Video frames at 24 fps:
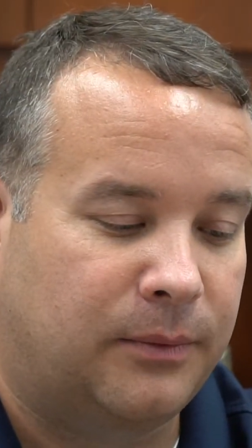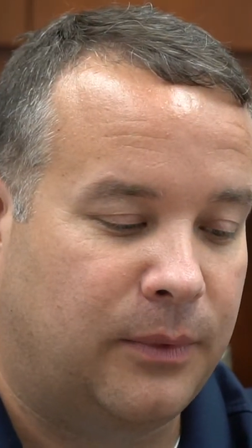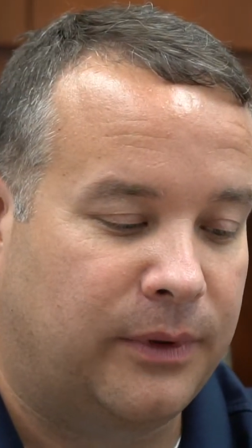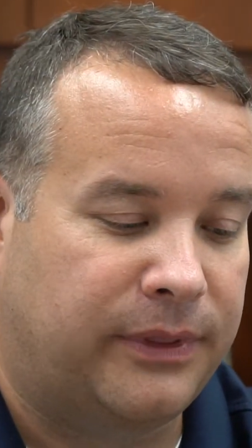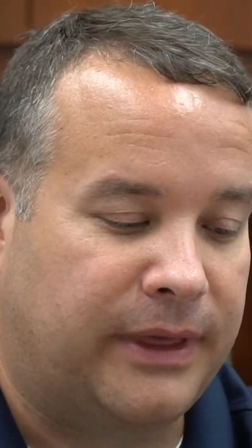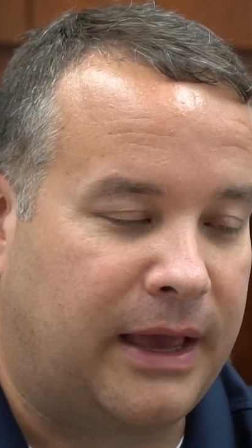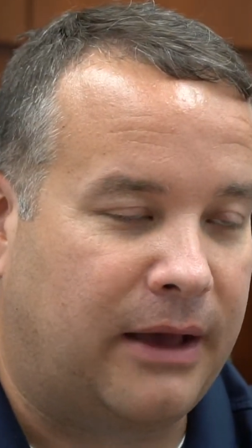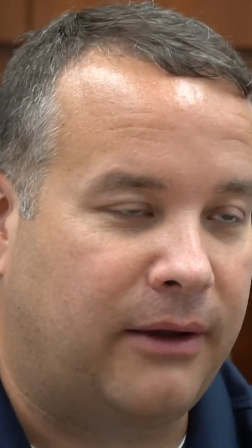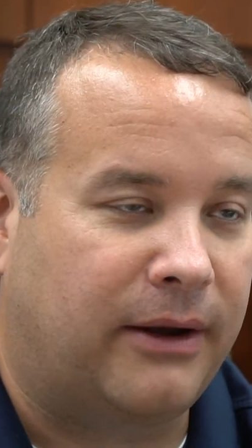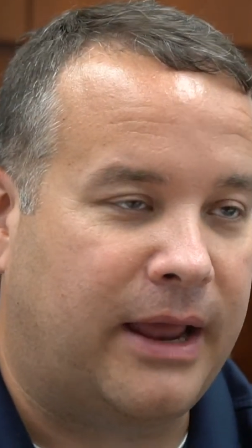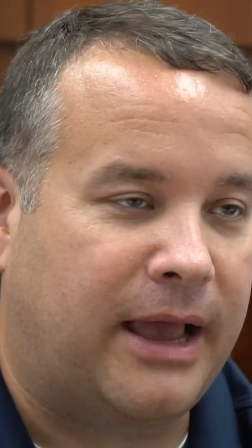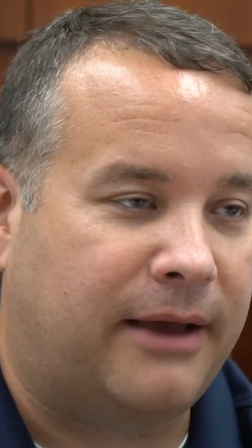
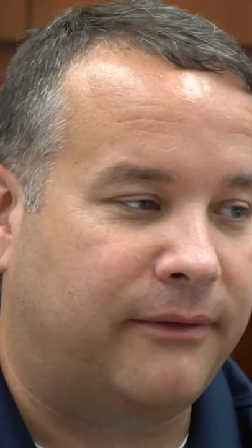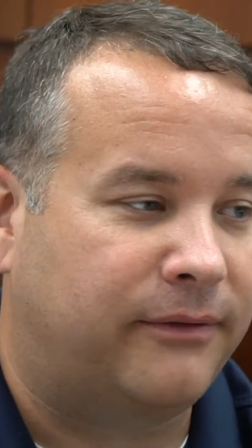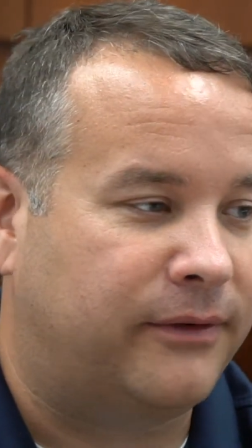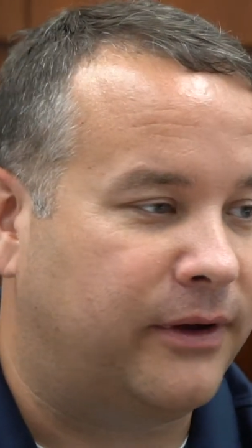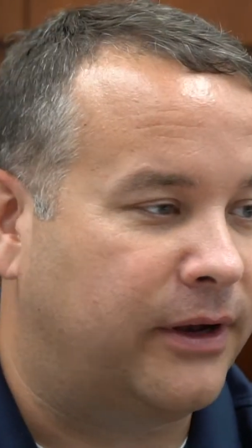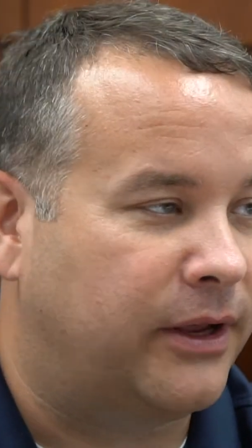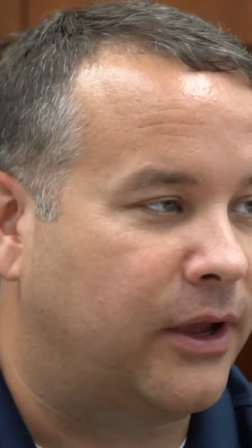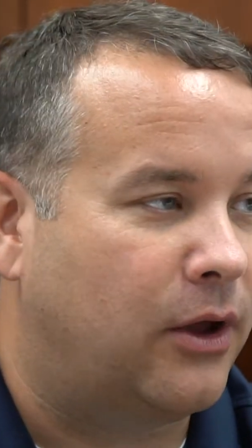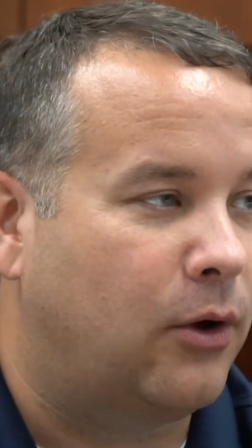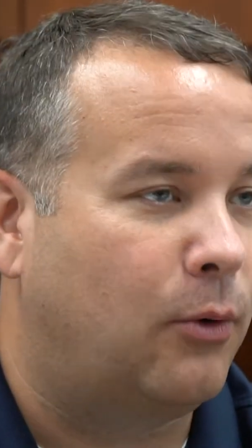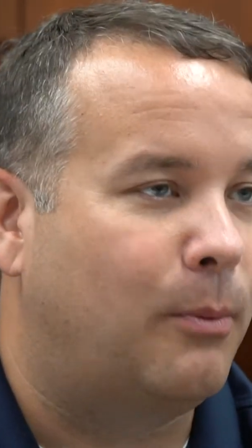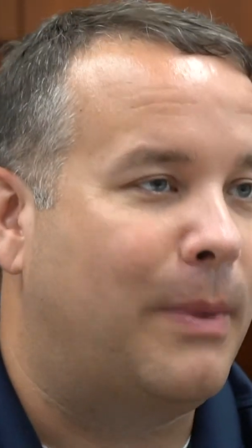without
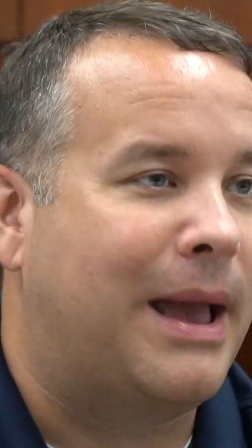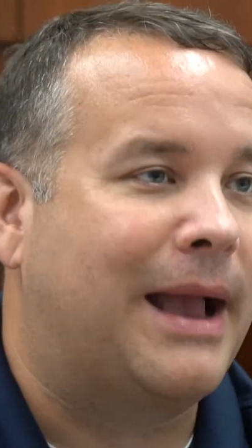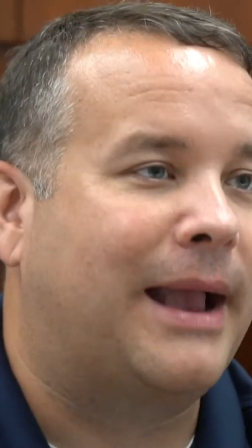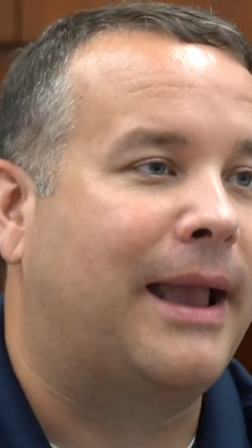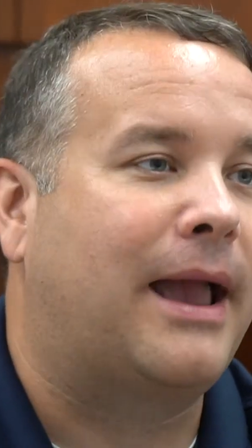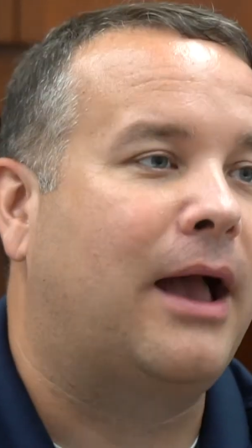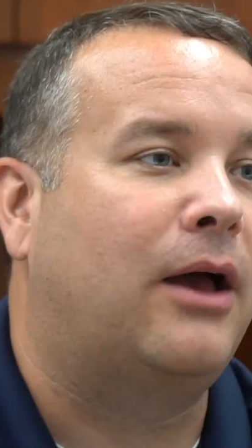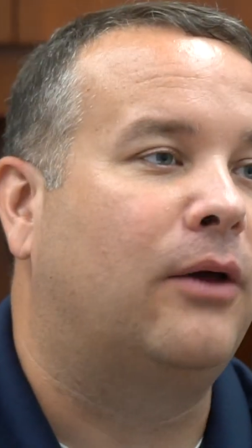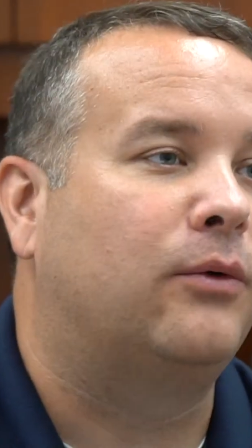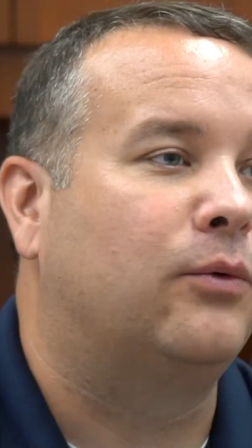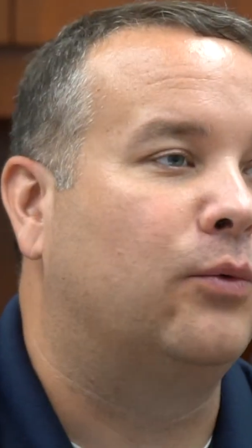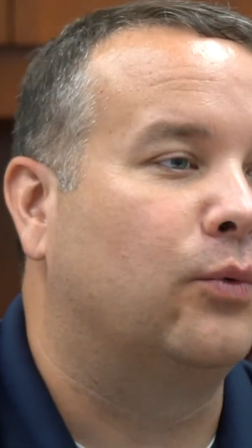having to go
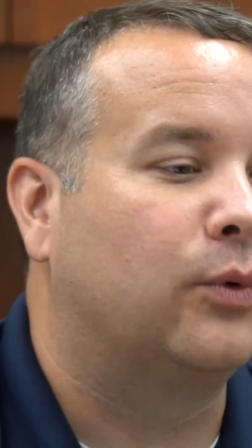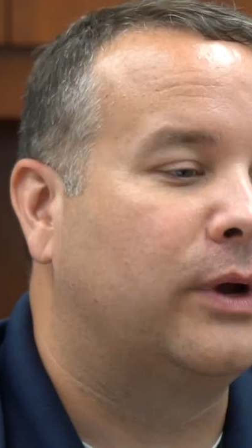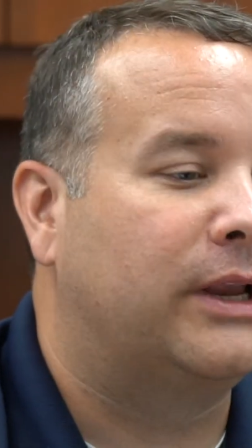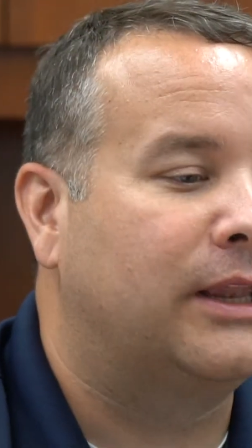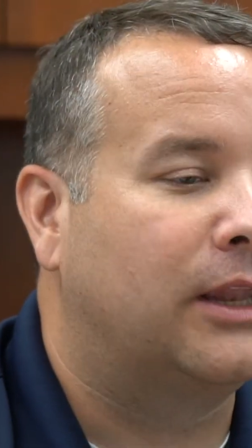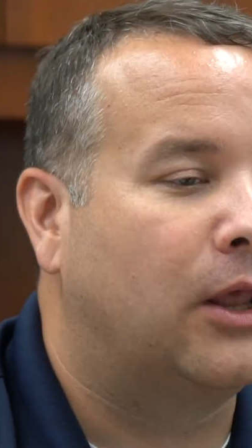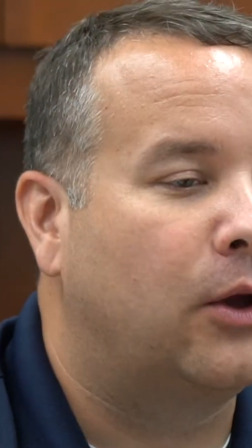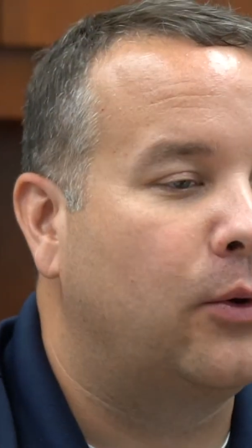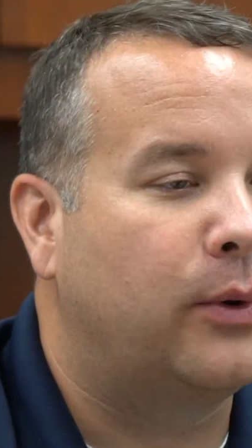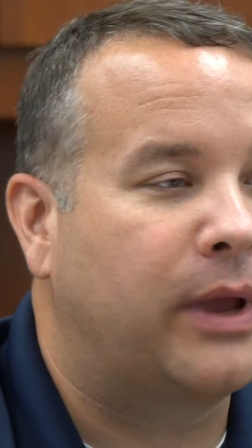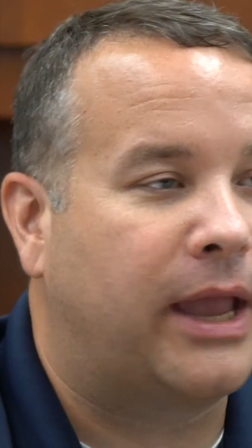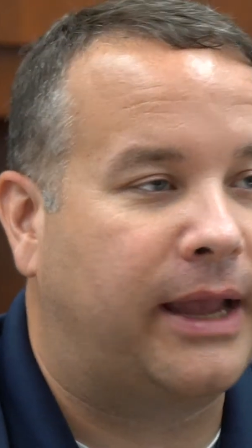back out and
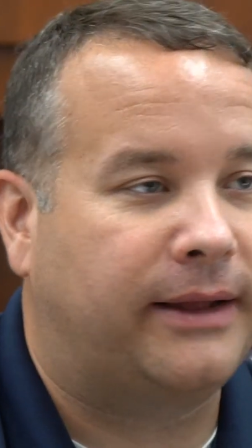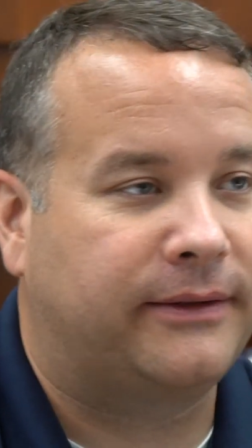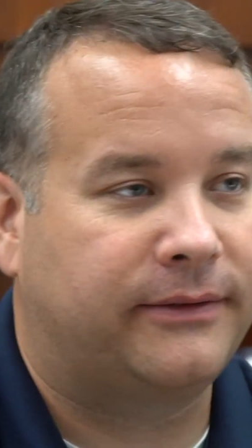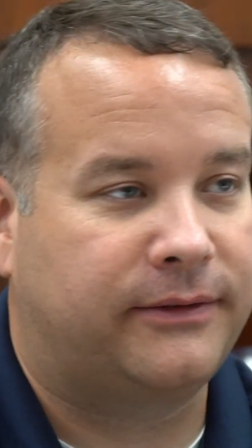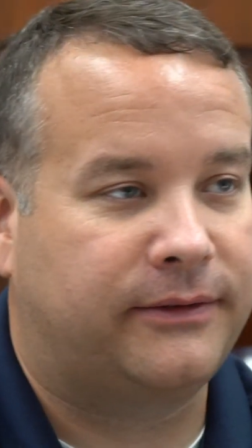relocate